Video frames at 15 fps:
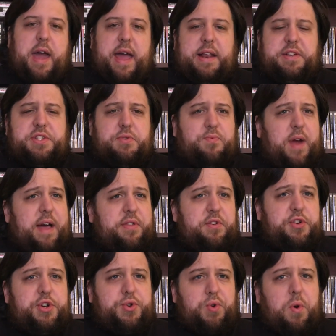and it's a
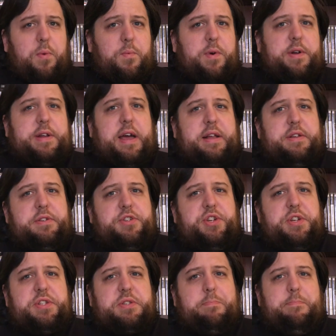rather short one at
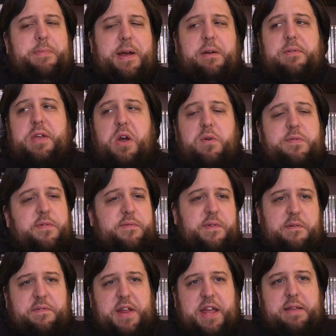just barely over
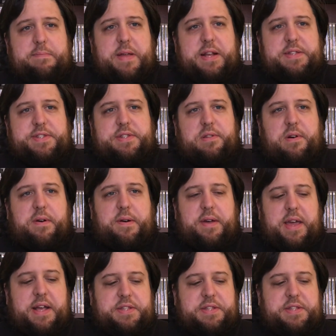15 minutes long.